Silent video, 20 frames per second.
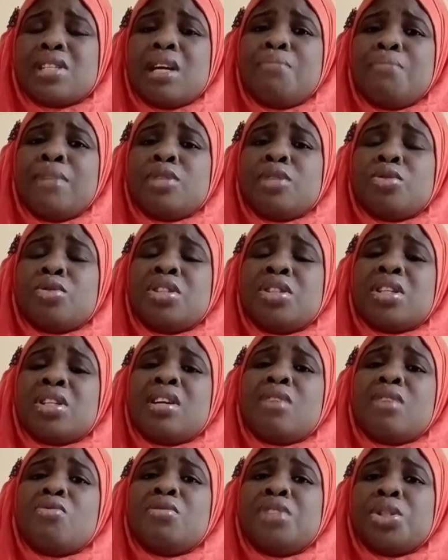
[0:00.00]
and
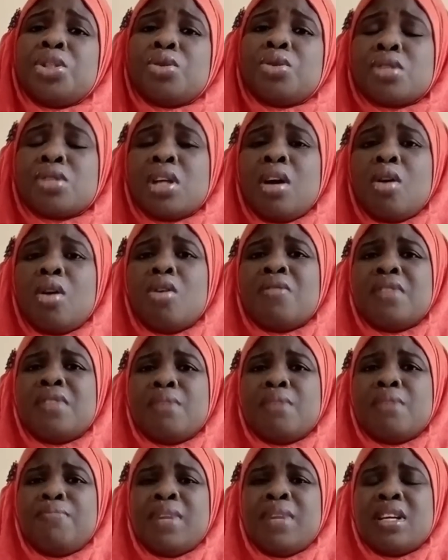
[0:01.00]
meteorological conditions of
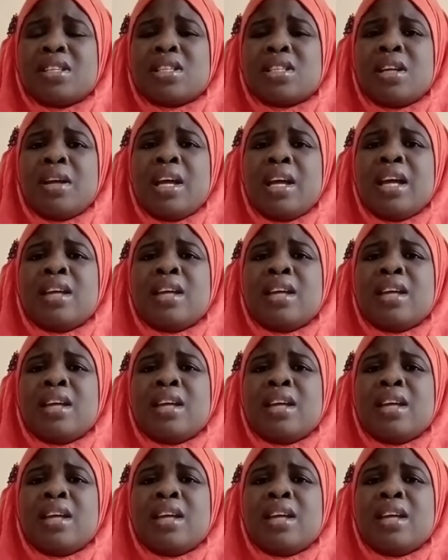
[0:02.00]
the place?